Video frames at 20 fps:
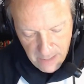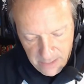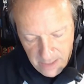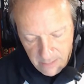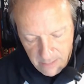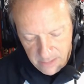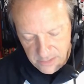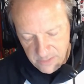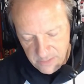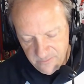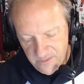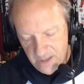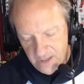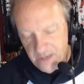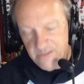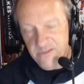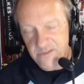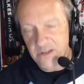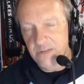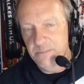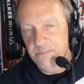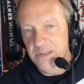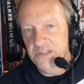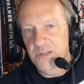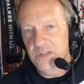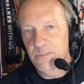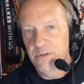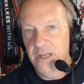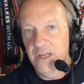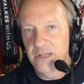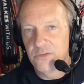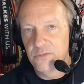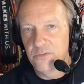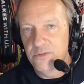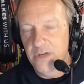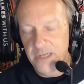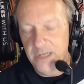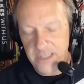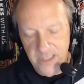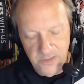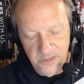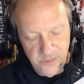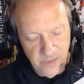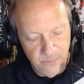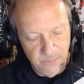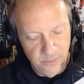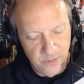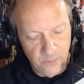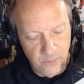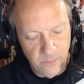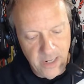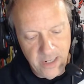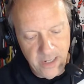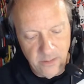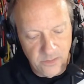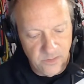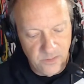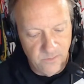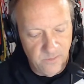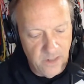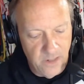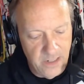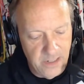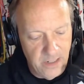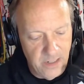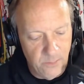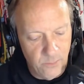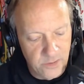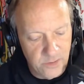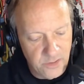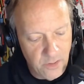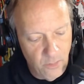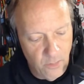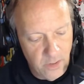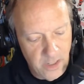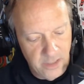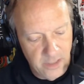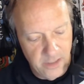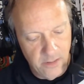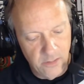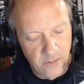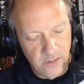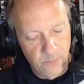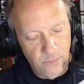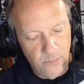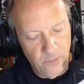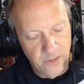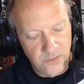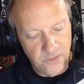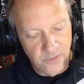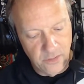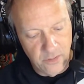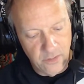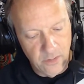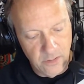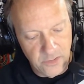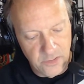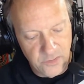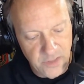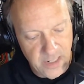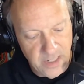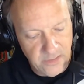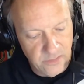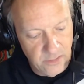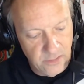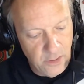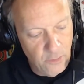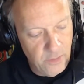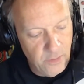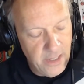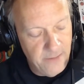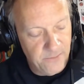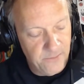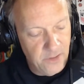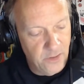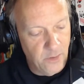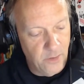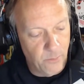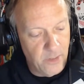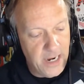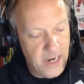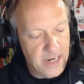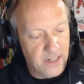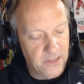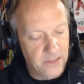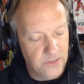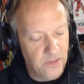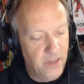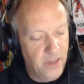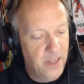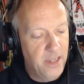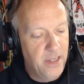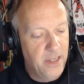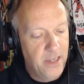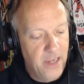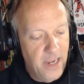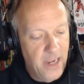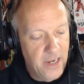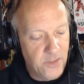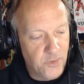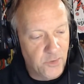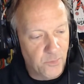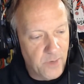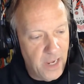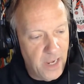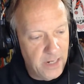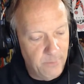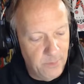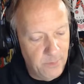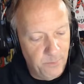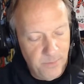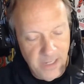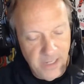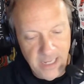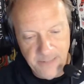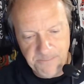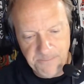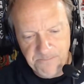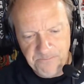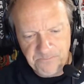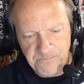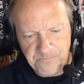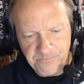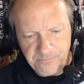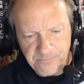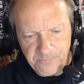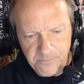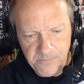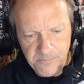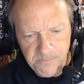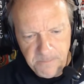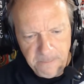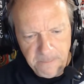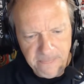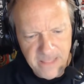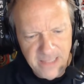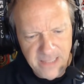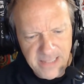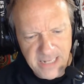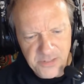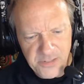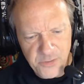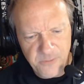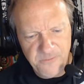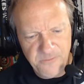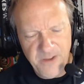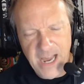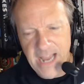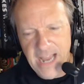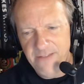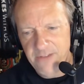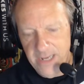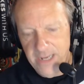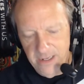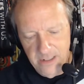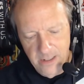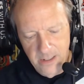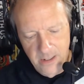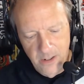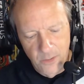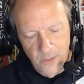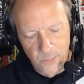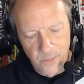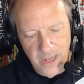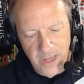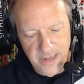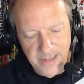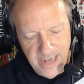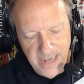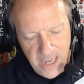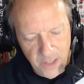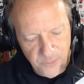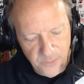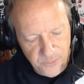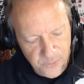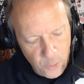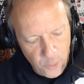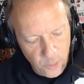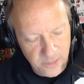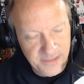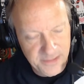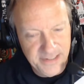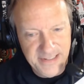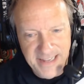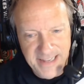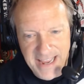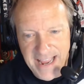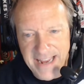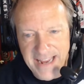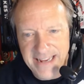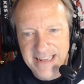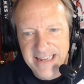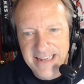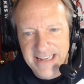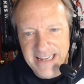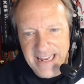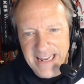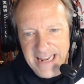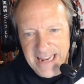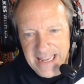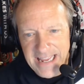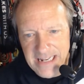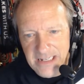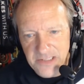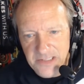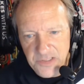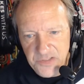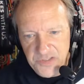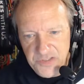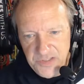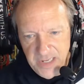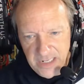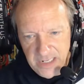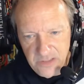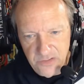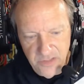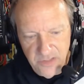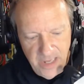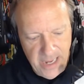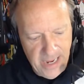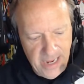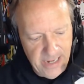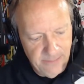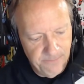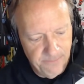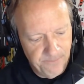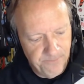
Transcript: Airy is a very, very busy place. We're trying to catch up with the Raiders and find out what's going on there on the boys and the girls side. It's low left in your brackets as you write them in pen. And that's your 5A rundown for today. In 6A,